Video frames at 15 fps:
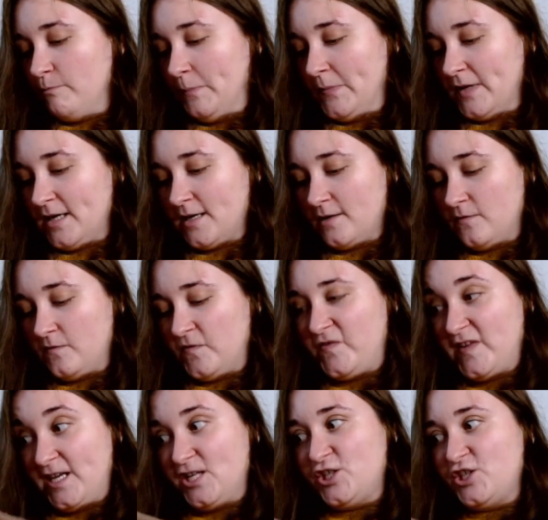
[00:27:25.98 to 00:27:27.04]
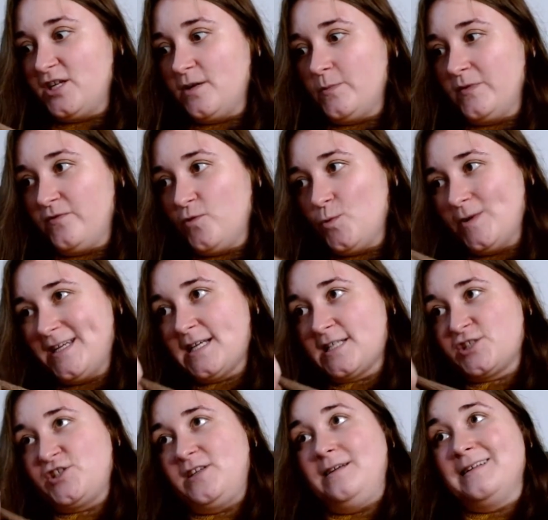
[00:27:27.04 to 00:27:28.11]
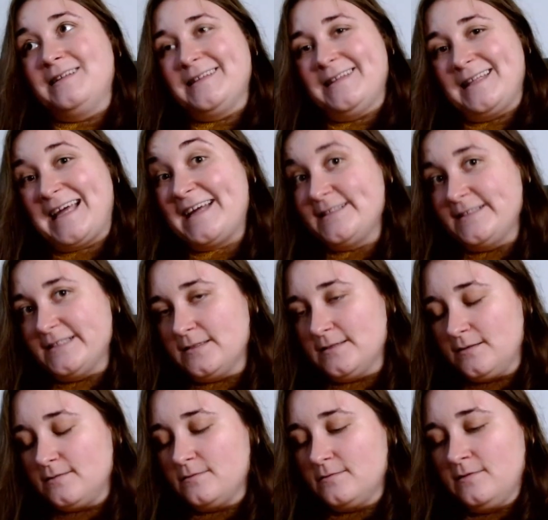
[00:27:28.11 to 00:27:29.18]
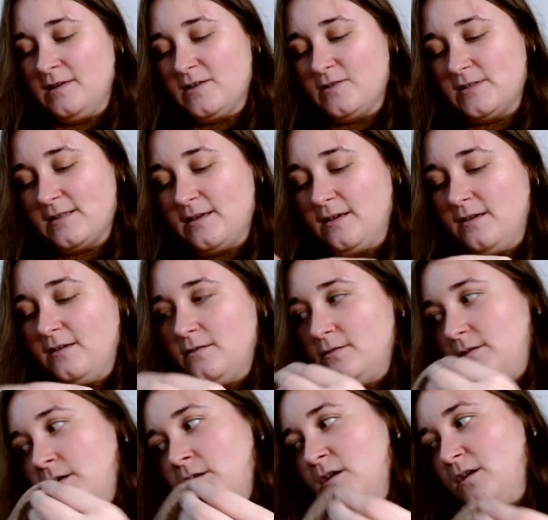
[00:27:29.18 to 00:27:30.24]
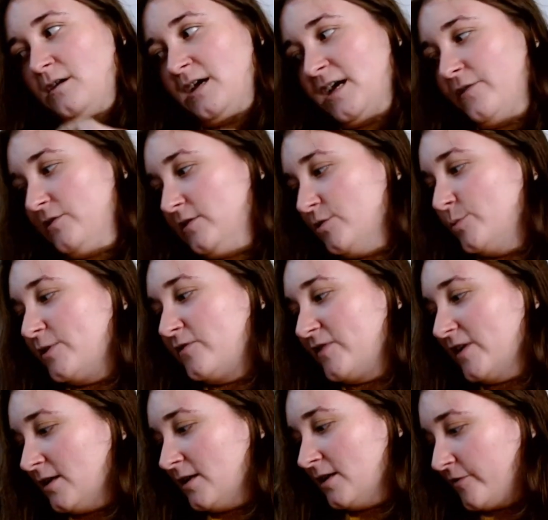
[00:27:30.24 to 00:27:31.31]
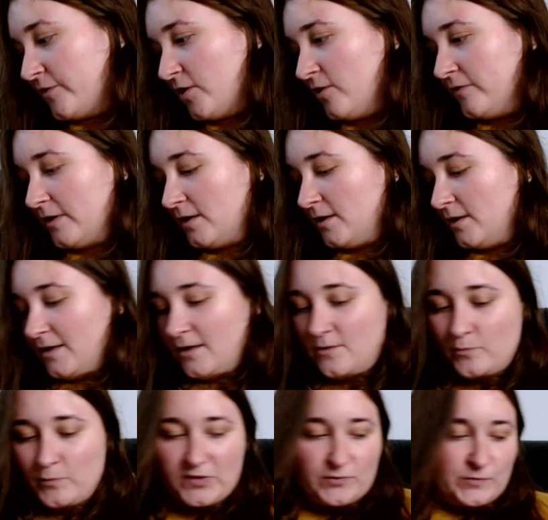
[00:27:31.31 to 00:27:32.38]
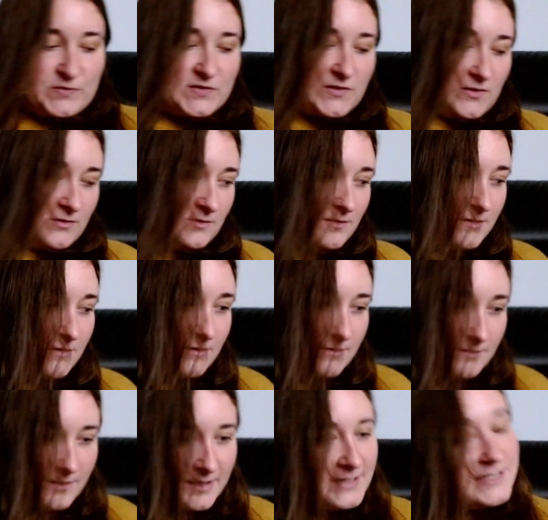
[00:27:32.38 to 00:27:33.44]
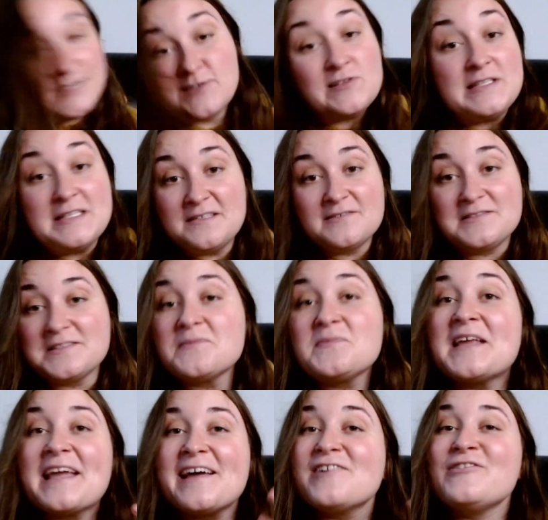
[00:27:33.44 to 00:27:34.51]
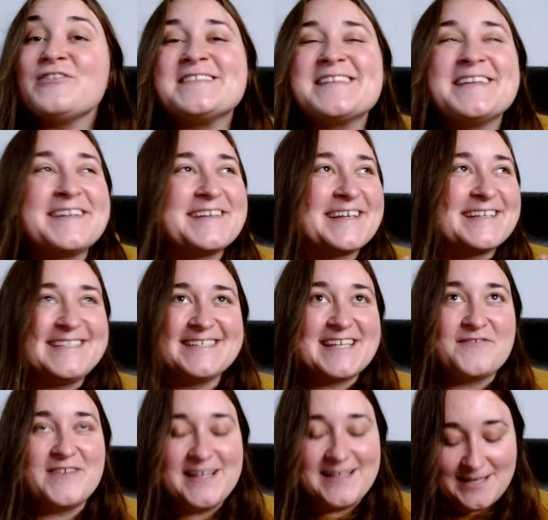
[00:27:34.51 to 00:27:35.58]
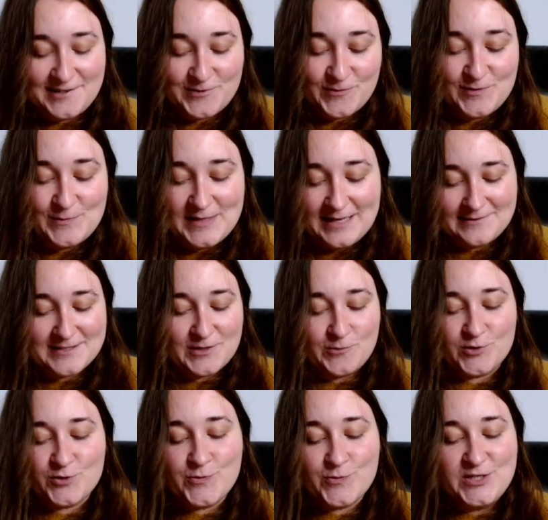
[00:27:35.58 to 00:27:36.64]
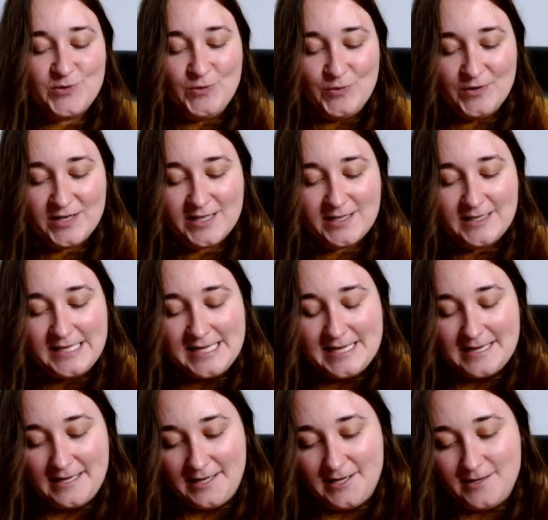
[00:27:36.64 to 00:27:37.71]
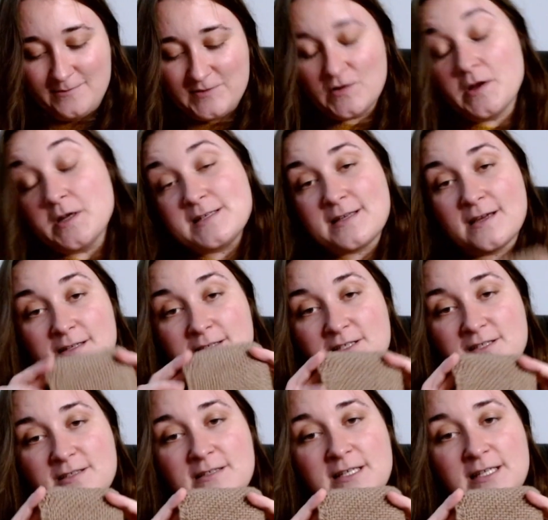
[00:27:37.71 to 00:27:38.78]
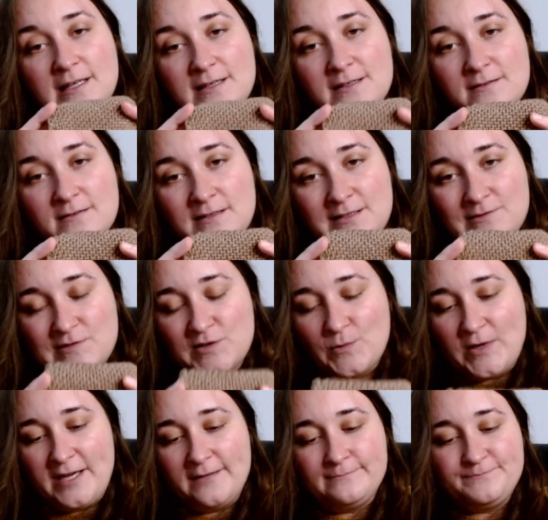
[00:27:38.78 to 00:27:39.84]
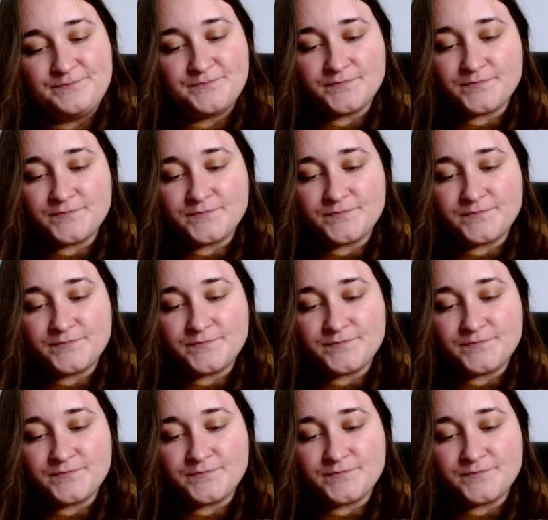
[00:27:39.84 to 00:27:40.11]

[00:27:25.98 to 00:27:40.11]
But finished it before we had actually landed. And I was like, oh, I have a little bit of yarn left over. But also, I need to knit on something else. I didn't have anything else with me. I was like, what do I do? So I decided just to knit like a little square.